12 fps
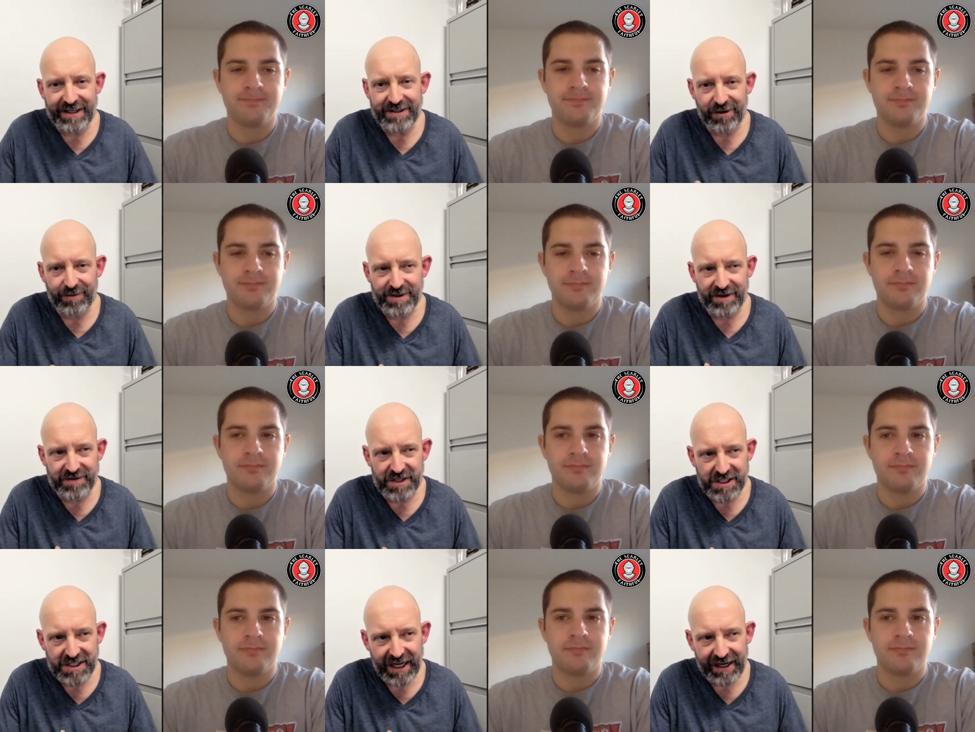Speaker 1: in terms of
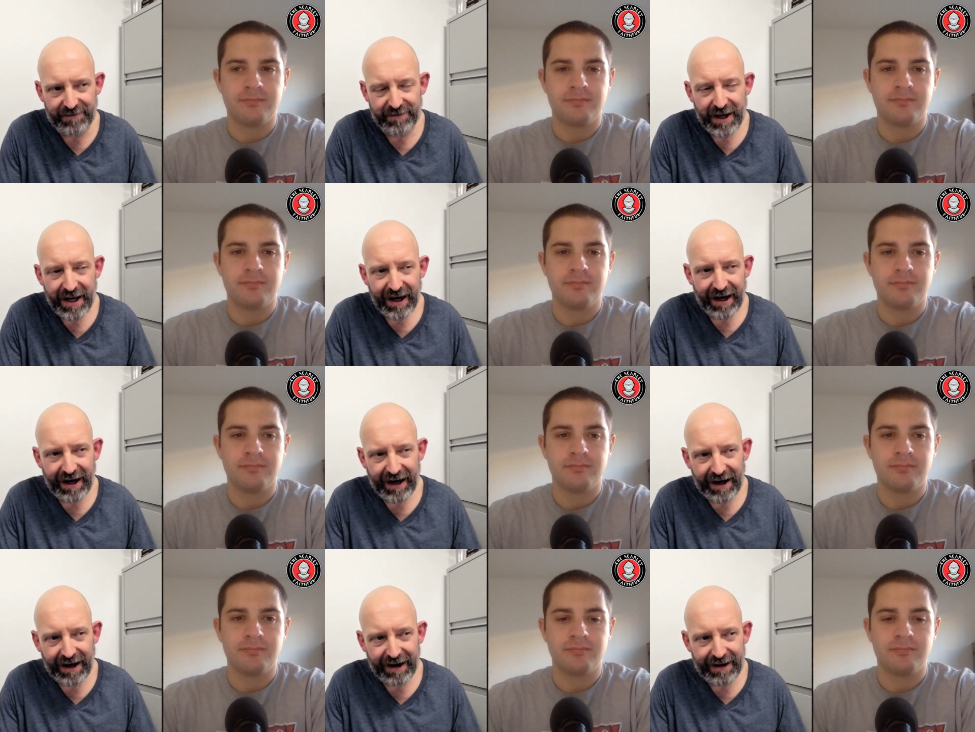just kind of
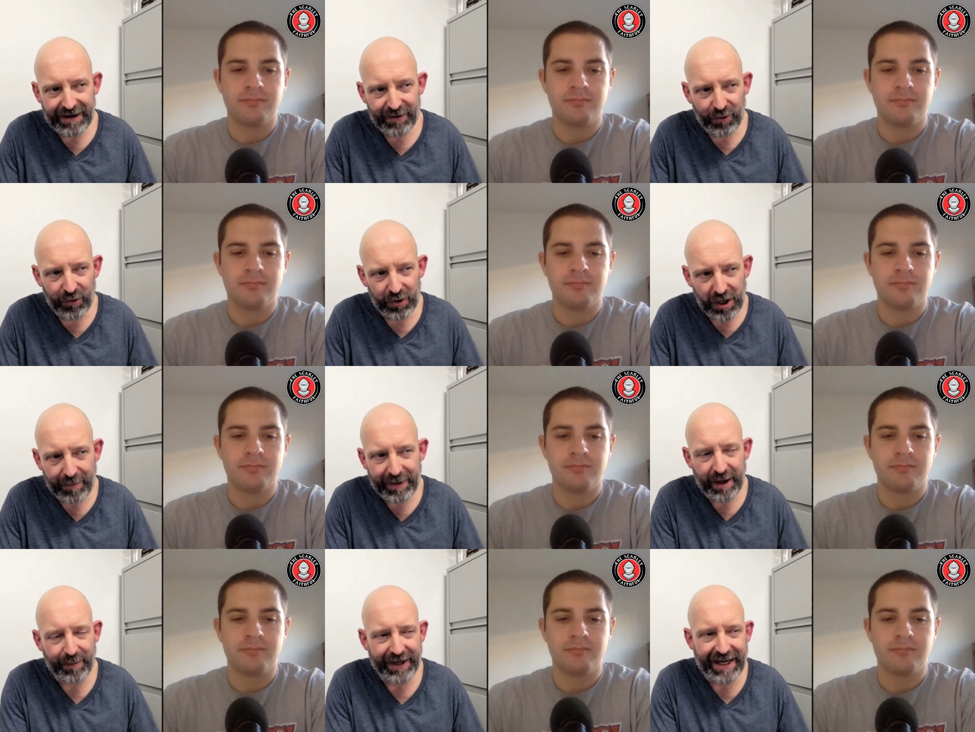uh, coming
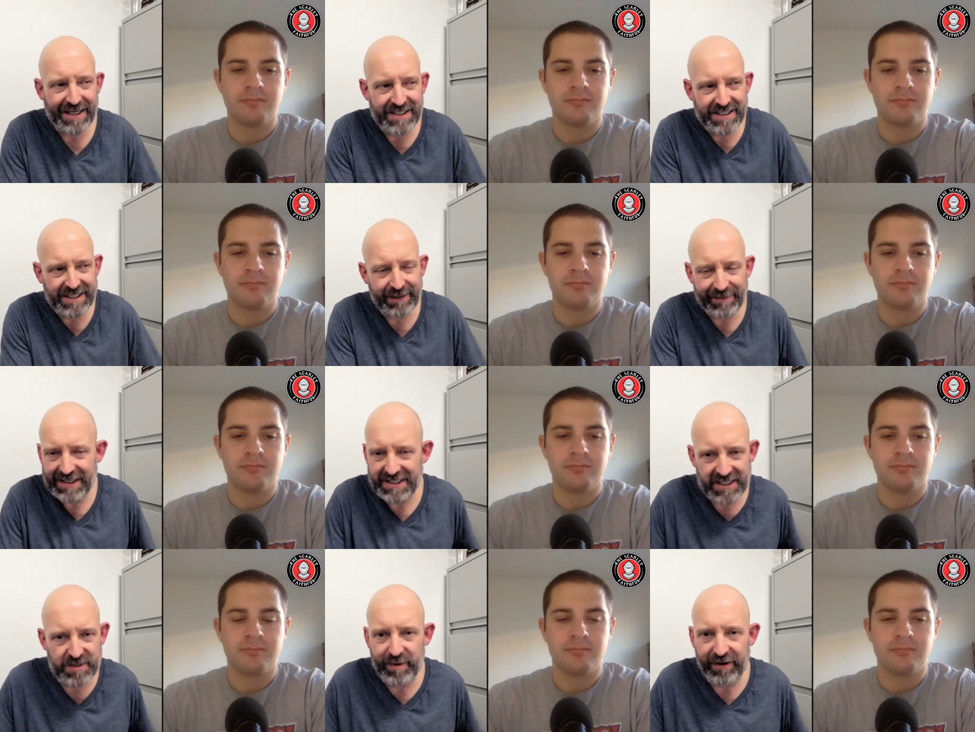up against a team that's
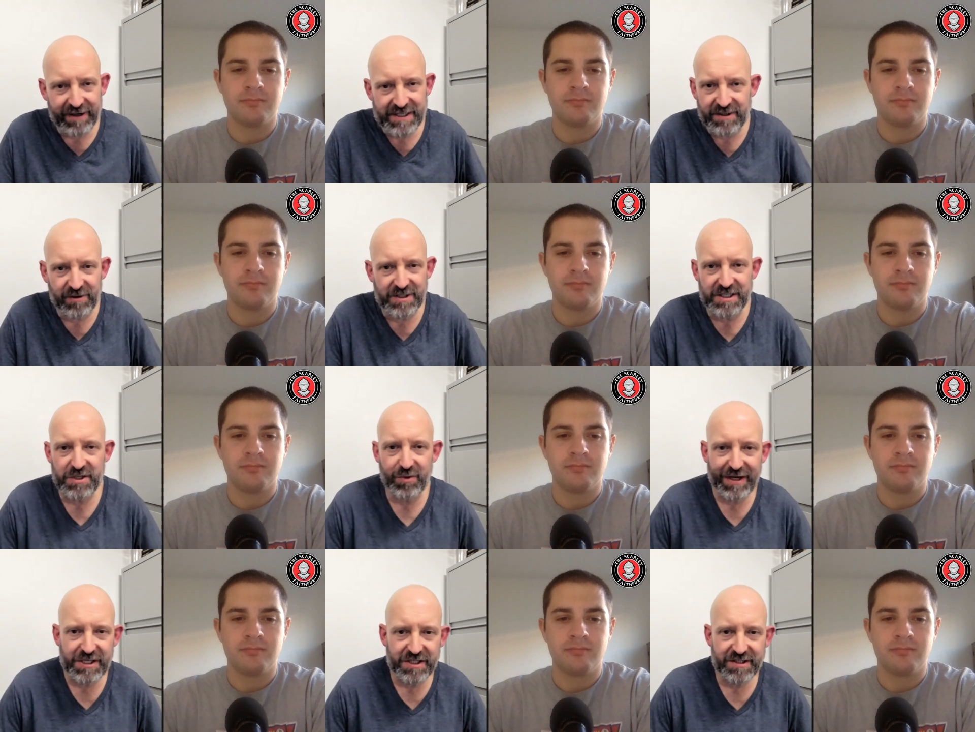experienced in those
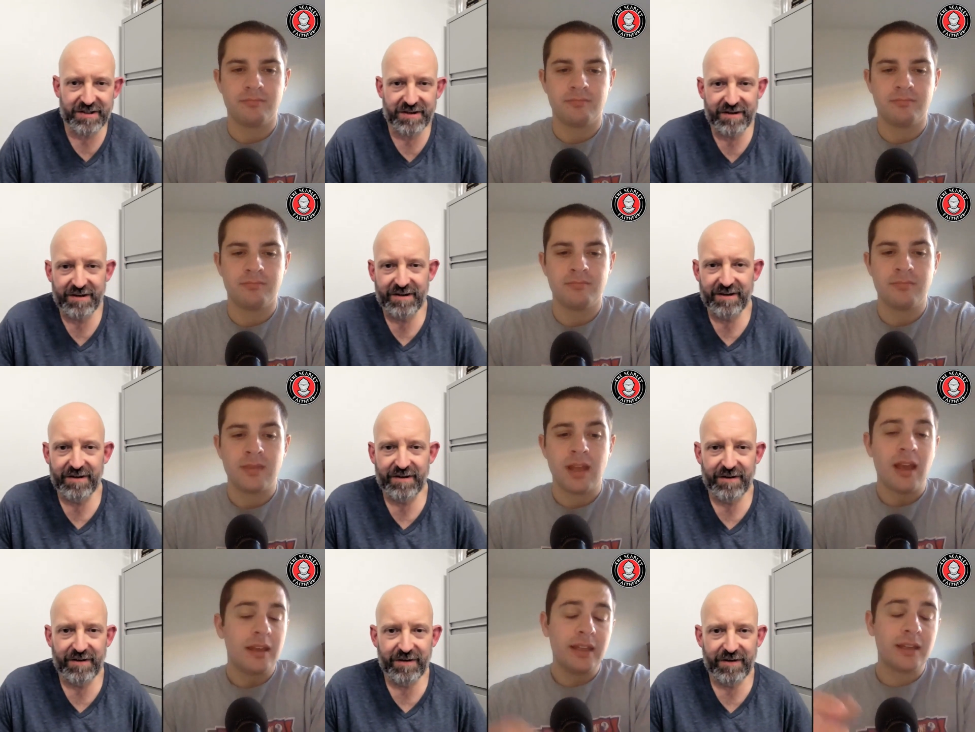situations.
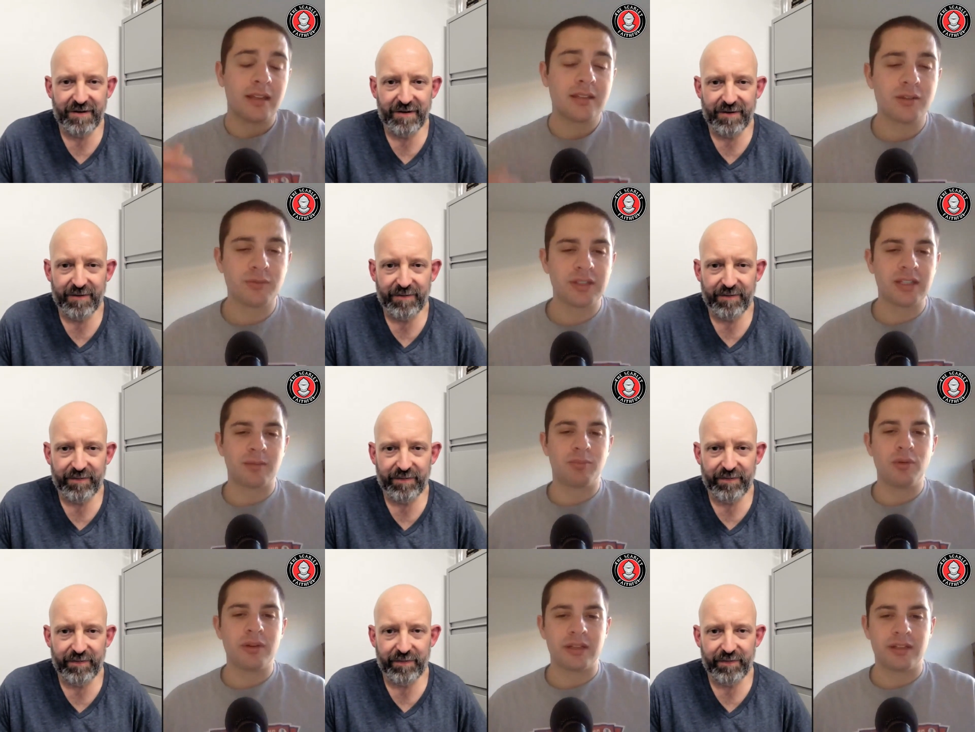
Speaker 2: Yeah, that's a really good
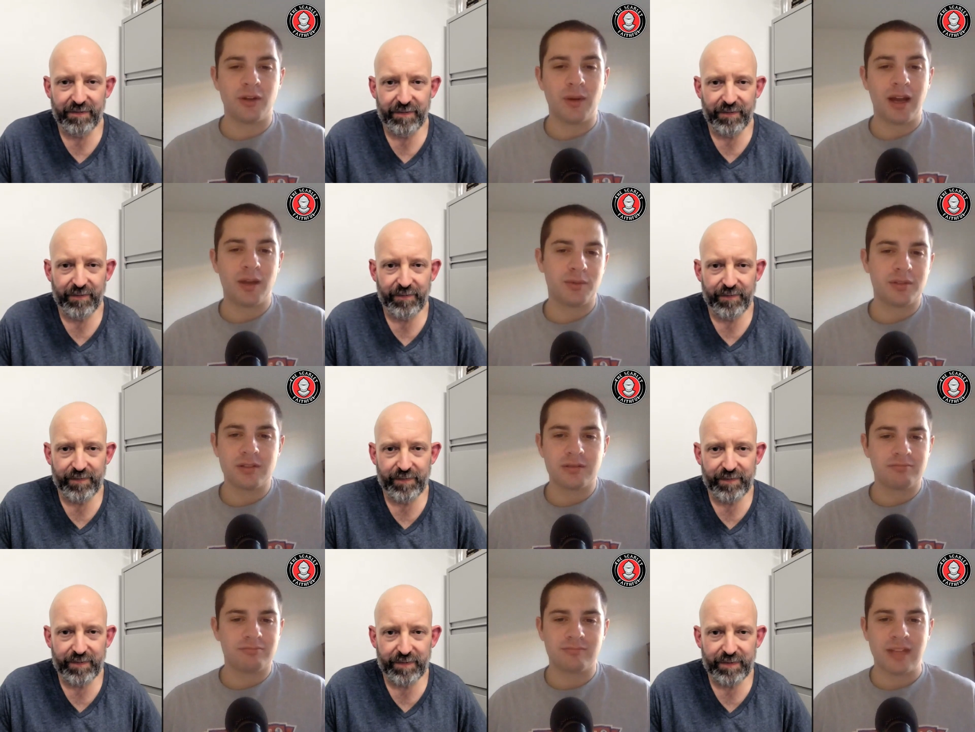point. You know,
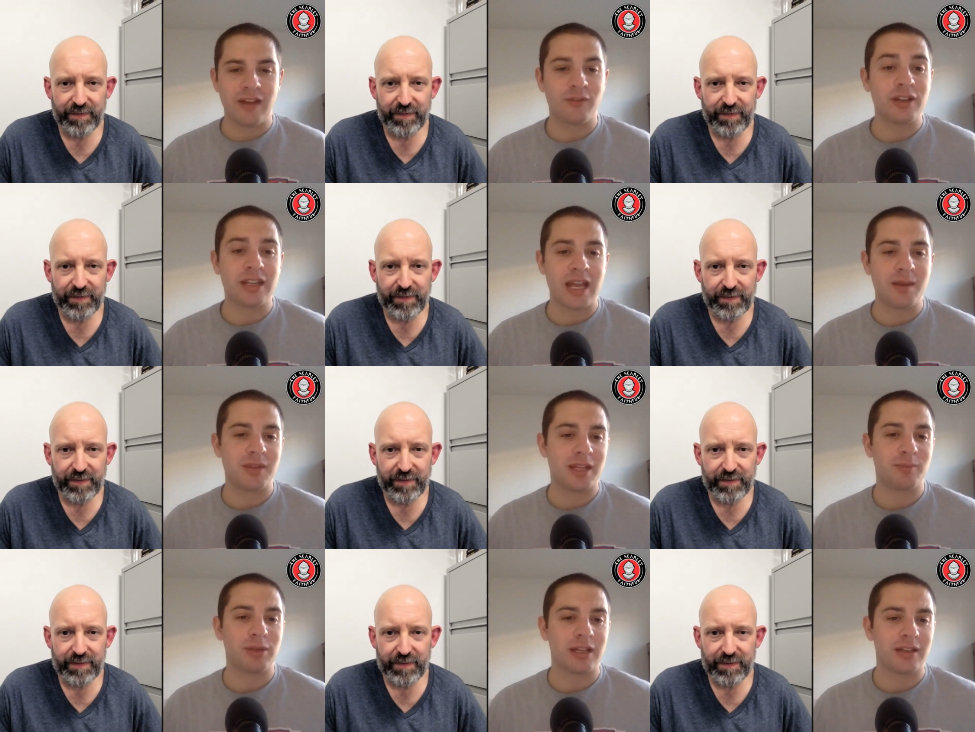Iowa every game
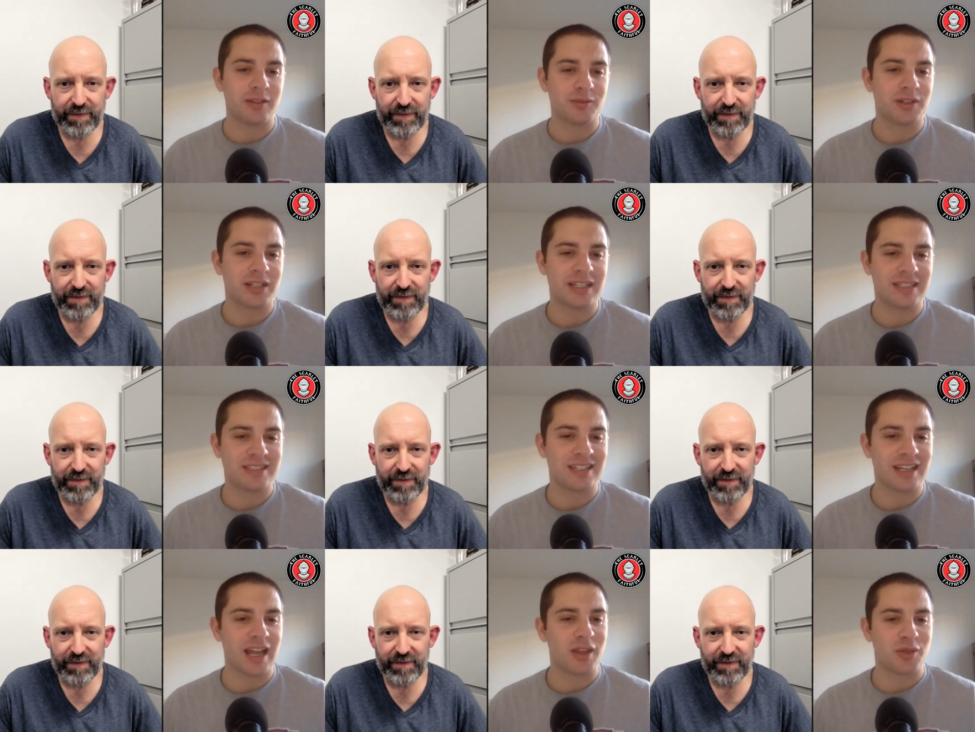they play, right, is
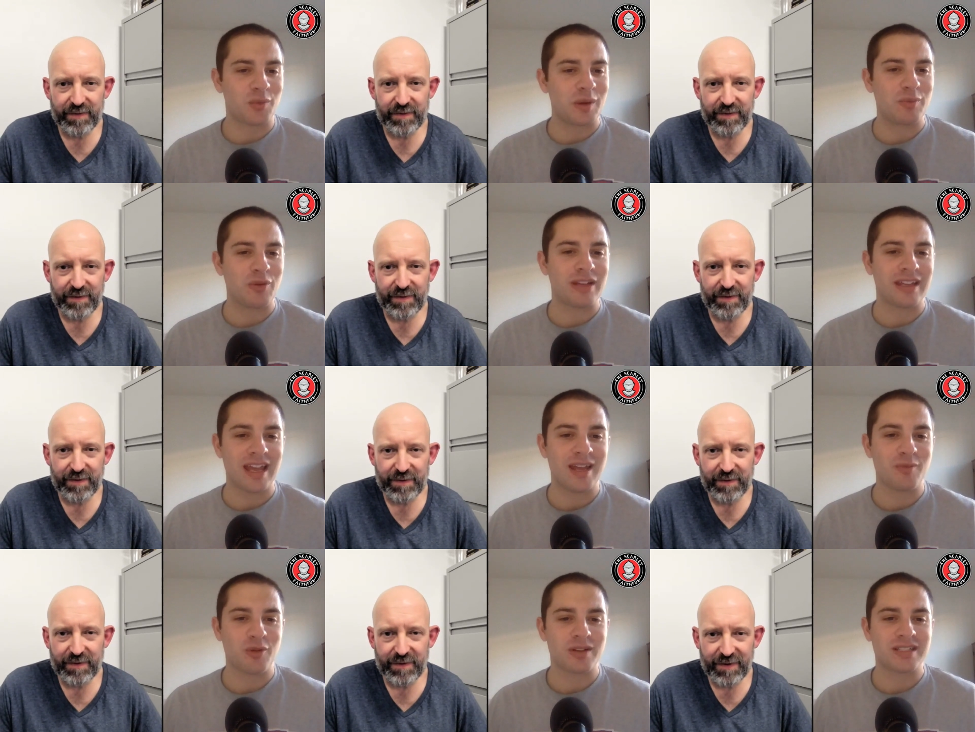like a three point
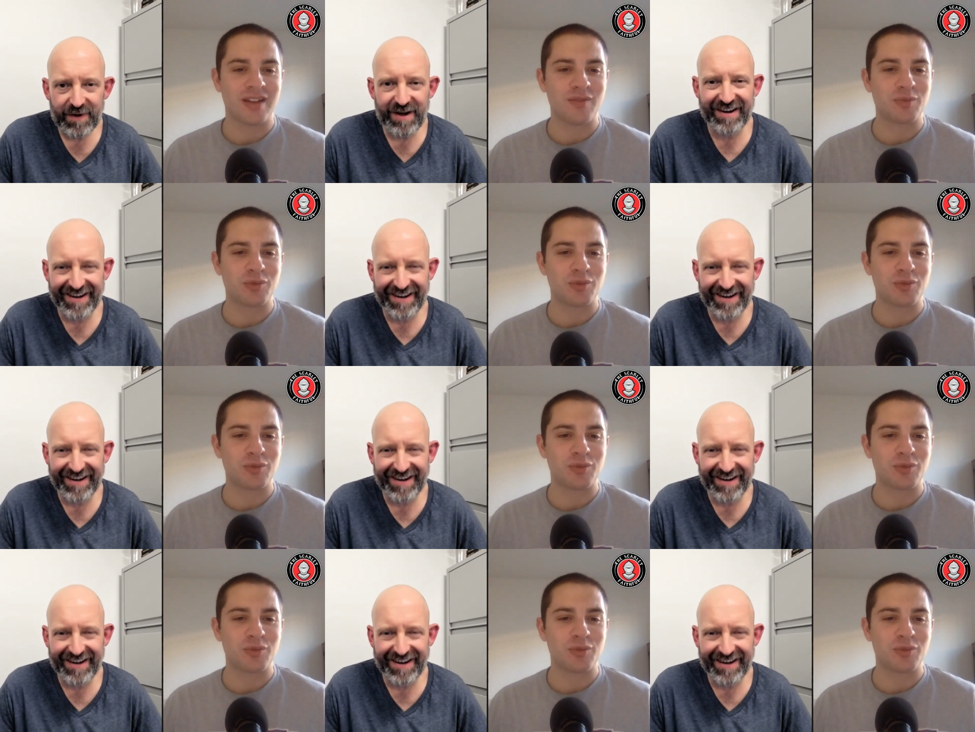game or a seven